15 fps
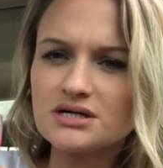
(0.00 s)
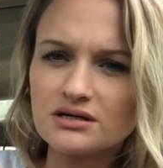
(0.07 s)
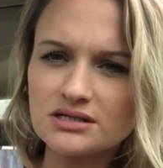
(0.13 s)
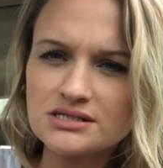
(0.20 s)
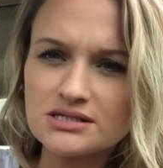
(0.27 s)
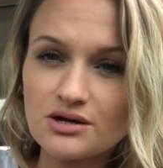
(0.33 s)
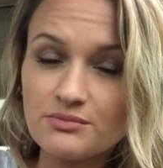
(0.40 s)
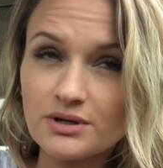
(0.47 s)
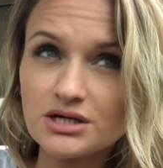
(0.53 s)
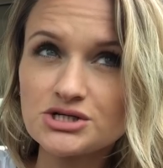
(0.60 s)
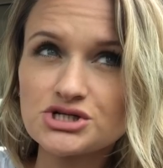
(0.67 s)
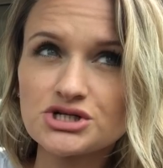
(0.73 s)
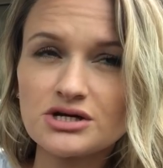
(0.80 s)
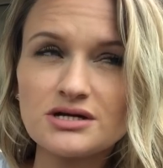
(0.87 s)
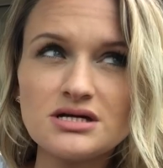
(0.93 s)
them done so
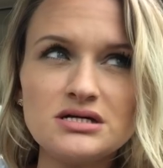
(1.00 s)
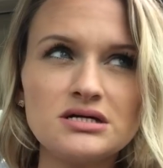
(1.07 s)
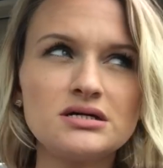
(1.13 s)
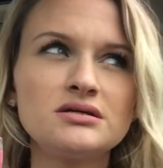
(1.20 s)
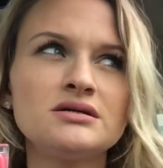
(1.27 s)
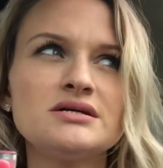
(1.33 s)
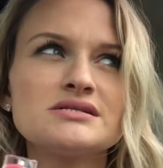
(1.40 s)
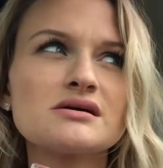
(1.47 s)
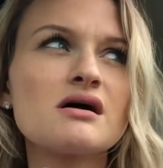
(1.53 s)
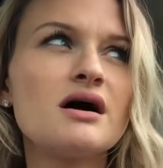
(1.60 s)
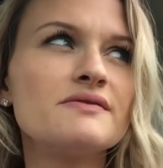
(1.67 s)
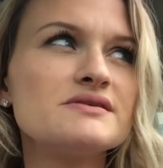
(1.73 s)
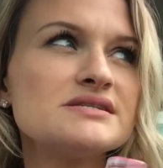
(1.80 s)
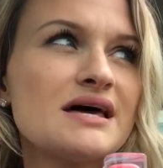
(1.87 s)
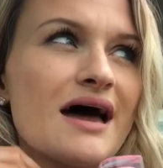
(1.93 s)
much again, because I
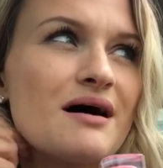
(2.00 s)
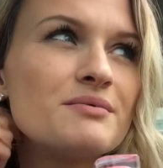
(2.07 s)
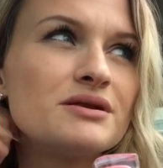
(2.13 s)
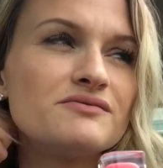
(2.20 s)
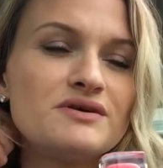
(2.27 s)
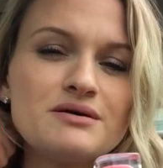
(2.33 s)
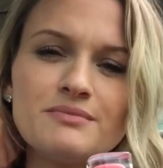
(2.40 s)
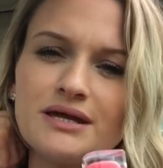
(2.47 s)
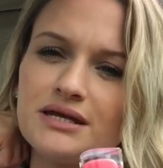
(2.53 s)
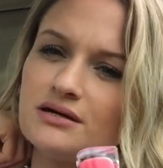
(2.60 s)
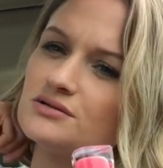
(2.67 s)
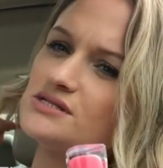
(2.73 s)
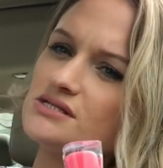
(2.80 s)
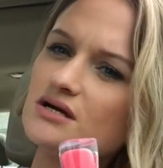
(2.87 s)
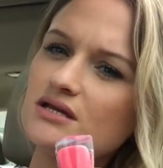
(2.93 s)
got in this habit of getting my
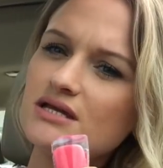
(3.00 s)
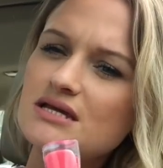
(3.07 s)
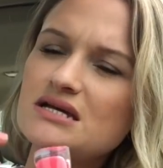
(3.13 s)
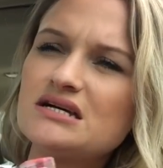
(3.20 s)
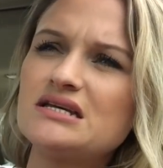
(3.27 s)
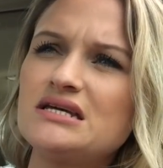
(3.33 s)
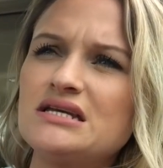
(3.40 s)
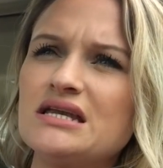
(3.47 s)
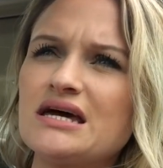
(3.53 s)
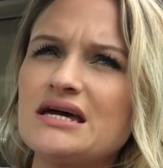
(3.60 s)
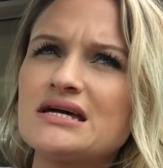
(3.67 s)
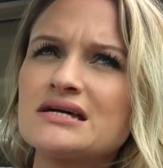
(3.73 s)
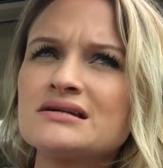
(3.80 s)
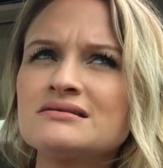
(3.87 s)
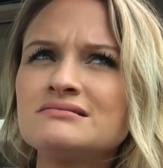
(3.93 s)
nails done again, and
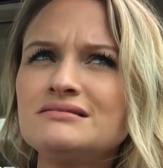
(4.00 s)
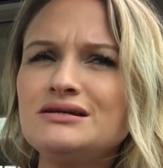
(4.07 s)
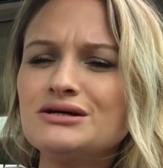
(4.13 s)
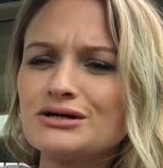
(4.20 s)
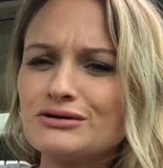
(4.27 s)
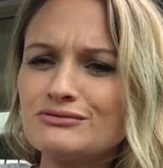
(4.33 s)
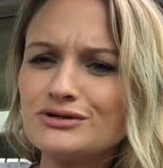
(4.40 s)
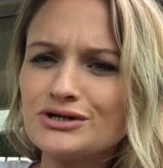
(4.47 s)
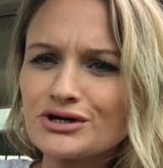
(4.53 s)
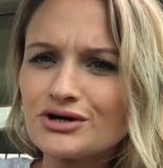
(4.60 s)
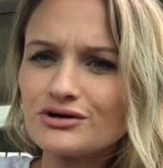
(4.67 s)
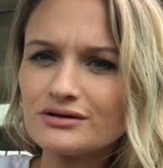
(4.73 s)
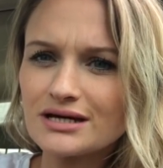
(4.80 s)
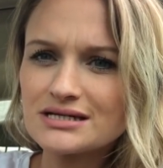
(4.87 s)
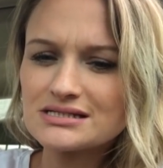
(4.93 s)
like, you know, your
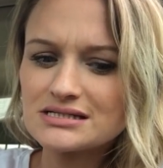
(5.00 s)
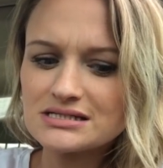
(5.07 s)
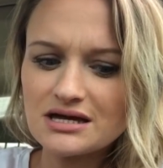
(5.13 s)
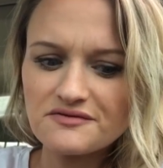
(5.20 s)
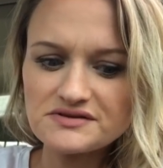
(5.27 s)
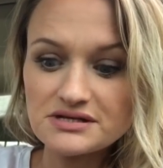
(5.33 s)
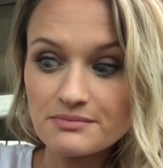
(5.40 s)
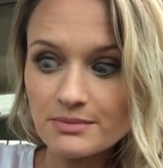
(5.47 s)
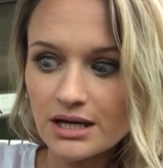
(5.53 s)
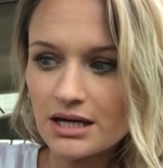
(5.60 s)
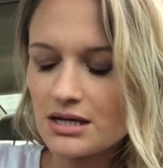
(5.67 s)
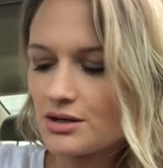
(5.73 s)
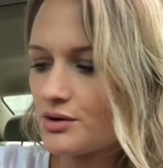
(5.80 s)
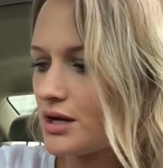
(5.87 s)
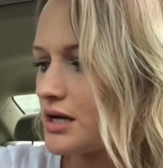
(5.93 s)
girl likes to save some
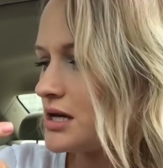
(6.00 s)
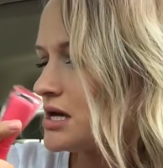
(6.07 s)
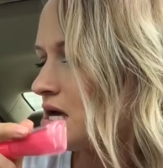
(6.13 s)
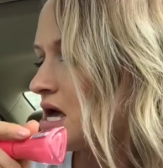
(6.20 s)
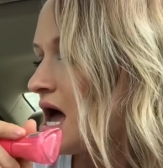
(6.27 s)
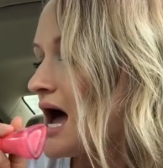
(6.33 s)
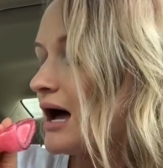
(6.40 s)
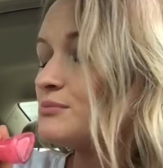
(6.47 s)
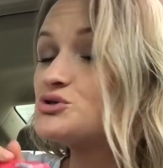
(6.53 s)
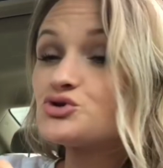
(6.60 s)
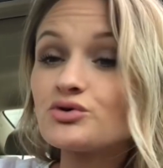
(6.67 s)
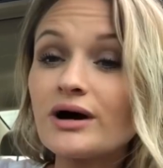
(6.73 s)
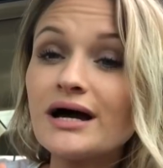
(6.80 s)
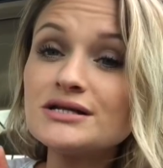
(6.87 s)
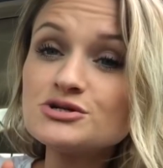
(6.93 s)
money, okay? I'm
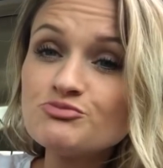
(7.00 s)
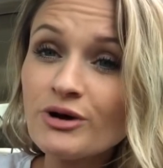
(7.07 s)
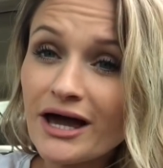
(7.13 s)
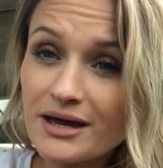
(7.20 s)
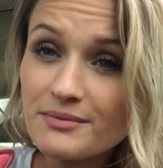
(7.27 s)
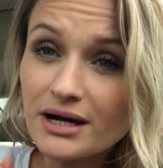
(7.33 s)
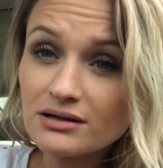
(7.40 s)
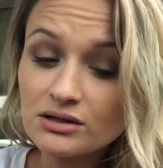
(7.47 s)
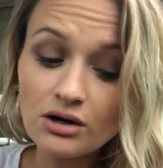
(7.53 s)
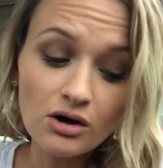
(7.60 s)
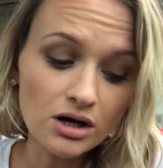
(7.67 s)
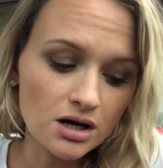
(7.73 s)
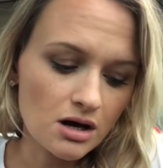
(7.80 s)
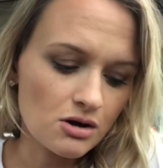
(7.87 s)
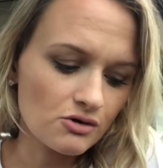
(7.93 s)
trying to pay my
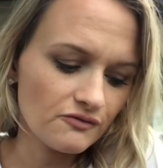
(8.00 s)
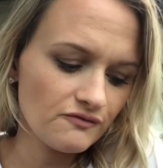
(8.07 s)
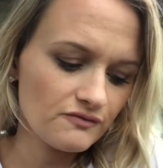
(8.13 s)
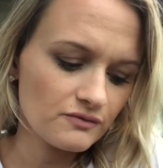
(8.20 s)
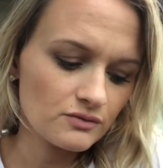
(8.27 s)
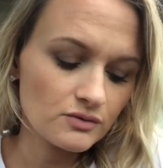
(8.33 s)
car off